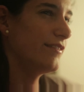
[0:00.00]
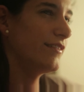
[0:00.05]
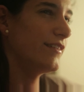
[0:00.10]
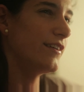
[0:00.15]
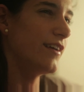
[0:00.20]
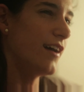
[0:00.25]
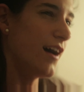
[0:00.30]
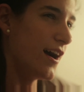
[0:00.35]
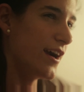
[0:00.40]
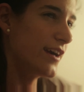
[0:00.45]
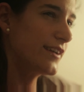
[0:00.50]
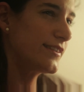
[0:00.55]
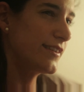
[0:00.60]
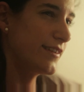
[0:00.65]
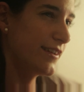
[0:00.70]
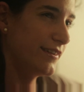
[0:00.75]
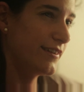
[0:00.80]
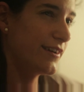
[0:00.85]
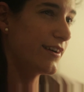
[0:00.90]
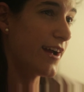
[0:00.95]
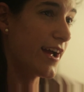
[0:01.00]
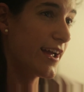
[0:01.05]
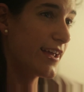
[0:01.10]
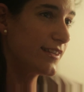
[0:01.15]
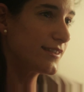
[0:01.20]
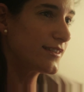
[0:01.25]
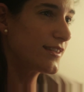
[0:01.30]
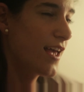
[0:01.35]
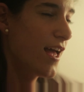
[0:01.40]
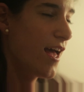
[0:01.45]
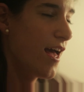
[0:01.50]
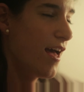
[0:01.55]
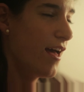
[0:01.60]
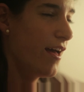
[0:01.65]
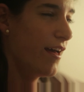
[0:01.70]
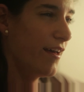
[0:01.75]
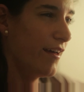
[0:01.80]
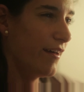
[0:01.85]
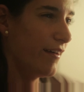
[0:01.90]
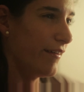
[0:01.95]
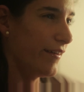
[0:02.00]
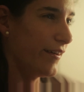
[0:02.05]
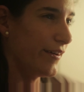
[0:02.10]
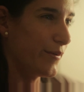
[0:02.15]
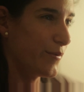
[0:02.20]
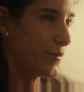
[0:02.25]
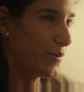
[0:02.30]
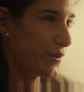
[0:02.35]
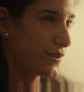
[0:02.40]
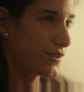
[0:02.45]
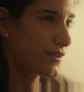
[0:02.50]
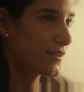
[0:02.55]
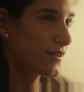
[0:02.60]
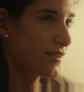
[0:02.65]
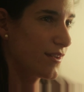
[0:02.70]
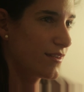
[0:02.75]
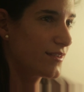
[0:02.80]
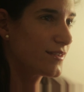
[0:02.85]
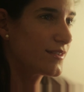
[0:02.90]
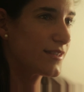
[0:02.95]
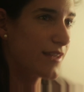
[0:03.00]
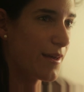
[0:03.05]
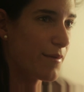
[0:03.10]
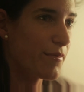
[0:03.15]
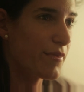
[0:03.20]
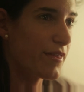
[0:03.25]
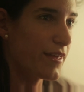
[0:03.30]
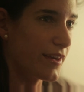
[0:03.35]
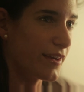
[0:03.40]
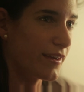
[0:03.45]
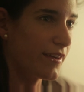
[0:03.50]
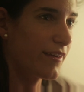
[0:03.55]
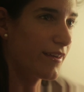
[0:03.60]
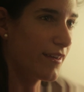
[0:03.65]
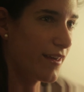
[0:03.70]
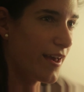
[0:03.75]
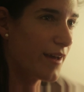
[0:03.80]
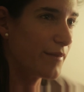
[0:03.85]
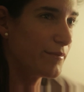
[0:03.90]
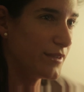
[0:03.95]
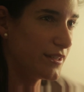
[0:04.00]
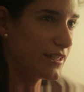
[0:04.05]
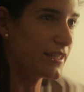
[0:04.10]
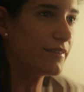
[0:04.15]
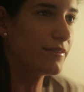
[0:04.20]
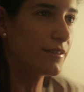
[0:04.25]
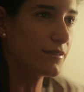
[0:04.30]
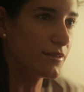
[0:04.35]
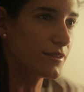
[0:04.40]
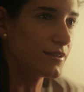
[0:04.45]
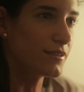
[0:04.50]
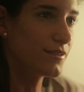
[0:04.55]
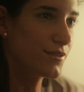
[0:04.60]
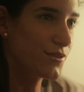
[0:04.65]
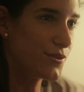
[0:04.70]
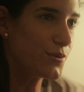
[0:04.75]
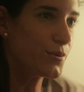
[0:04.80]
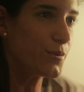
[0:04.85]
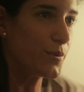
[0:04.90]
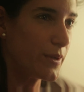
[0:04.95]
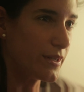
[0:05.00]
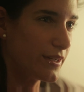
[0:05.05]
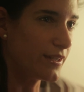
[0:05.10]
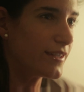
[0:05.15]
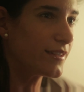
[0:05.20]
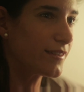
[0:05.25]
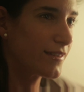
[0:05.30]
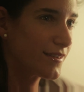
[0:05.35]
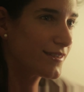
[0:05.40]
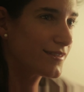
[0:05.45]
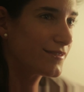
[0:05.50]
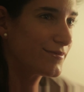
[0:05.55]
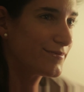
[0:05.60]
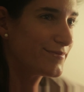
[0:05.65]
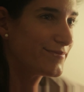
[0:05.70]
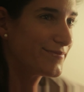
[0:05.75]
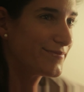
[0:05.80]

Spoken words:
in their hearts and in their eyes was something unbelievable to witness.